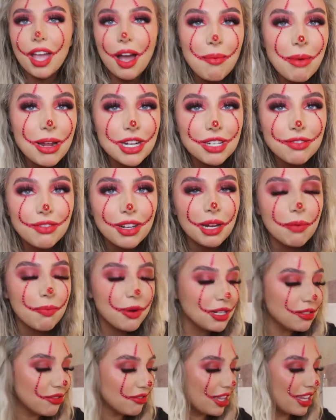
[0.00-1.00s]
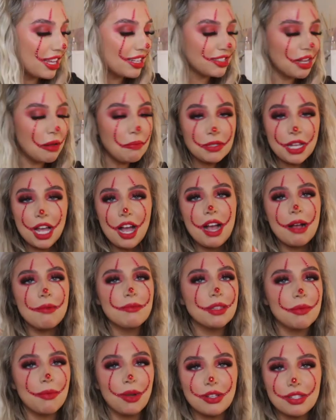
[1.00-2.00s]
I'm actually really impressed with this.
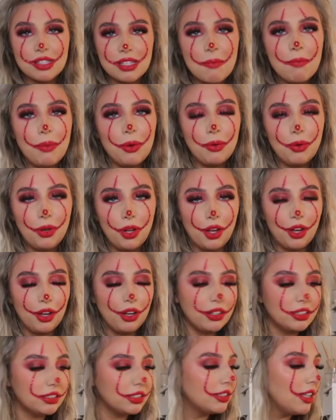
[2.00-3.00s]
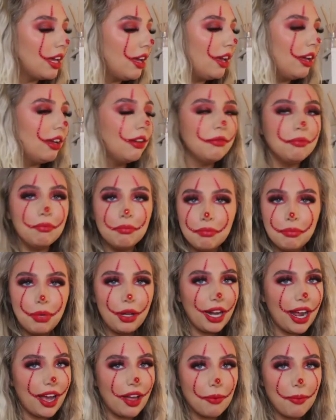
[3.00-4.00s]
Sometimes the most simple looks pull
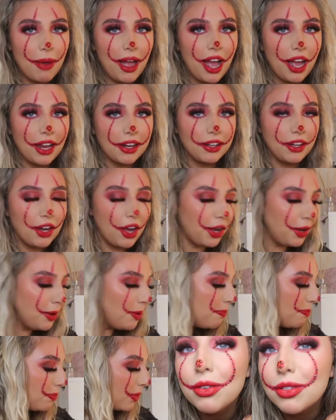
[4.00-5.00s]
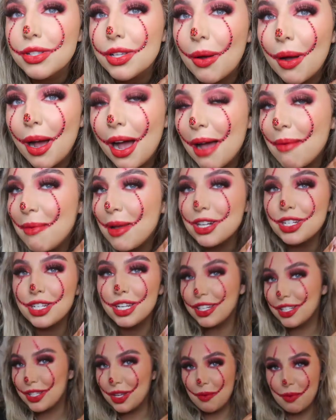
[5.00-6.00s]
it out of the bag, you know. So I'm
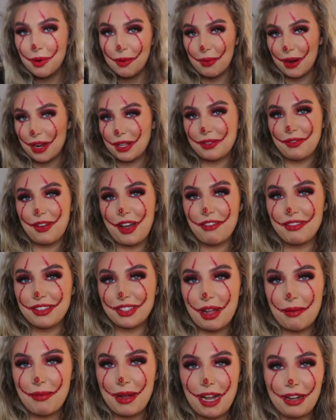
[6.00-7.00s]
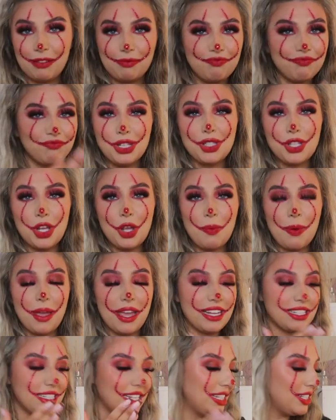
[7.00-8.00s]
actually super impressed with how this come out. Super
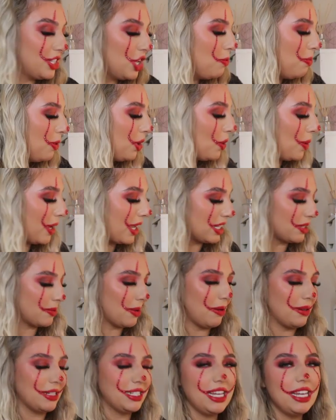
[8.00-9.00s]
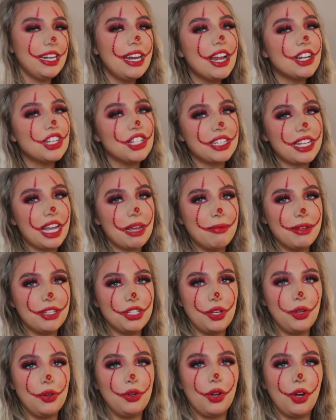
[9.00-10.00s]
easy, super quick as well. It didn't actually take me
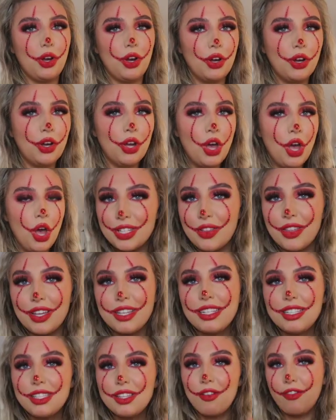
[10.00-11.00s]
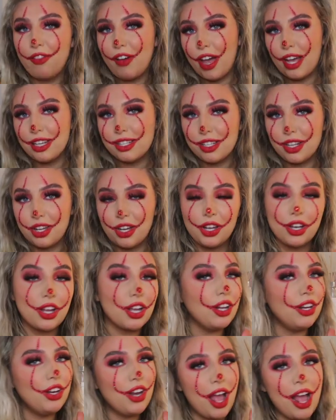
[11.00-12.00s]
too long. So this is the first look.
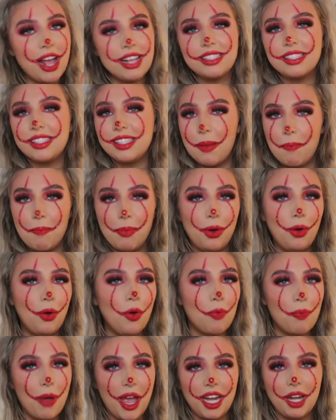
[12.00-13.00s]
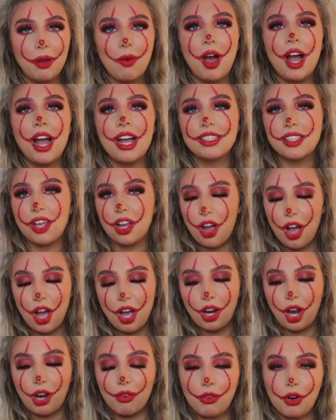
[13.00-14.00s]
Nice, simple, Pennywise,
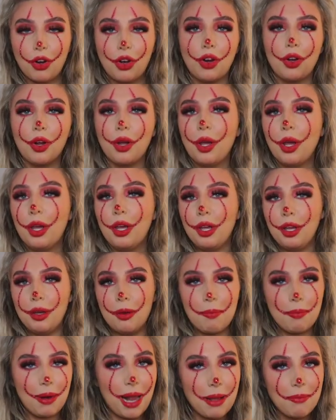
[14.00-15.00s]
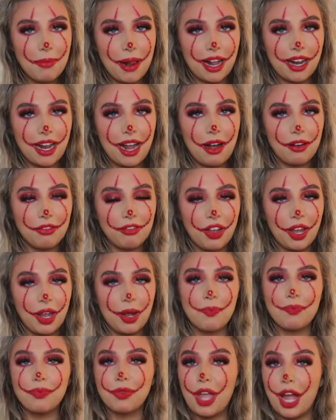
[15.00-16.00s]
can't go wrong. Plain black
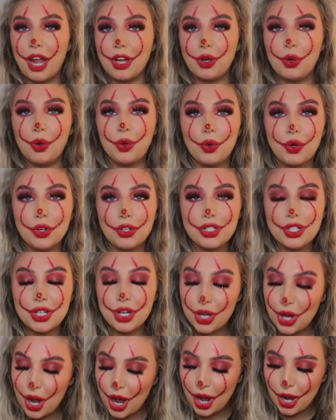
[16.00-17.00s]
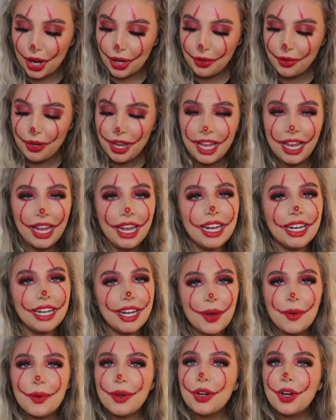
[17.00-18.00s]
outfit and you're all good to go.
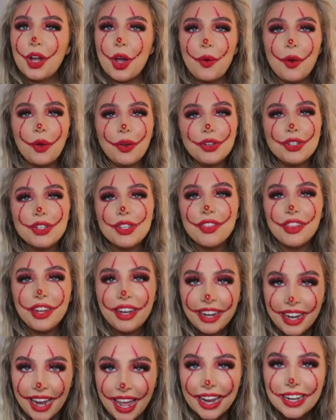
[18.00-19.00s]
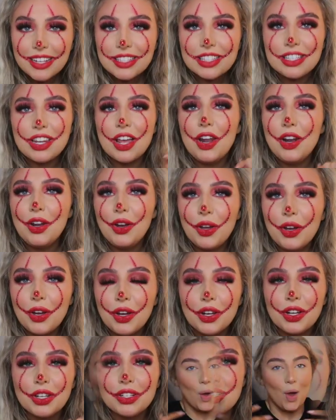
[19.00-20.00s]
Now I'm going to go on to the next
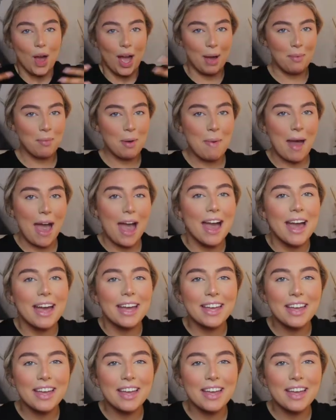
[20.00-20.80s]
look. So, and we're back.